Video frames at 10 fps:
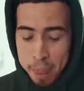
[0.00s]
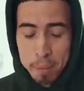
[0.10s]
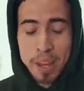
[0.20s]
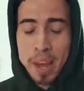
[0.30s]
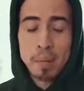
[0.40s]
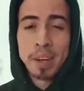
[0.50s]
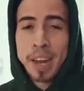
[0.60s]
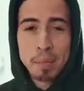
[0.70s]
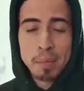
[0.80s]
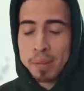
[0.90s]
I only had
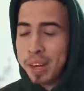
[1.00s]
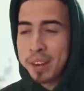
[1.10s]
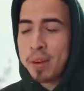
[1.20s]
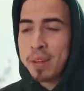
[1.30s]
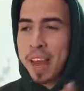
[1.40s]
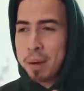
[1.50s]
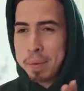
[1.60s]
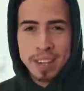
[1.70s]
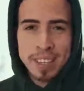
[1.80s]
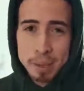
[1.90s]
one camera. We didn't know that had
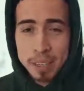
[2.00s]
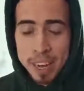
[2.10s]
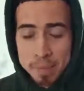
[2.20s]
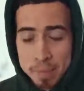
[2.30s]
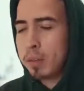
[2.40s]
to be at the same time.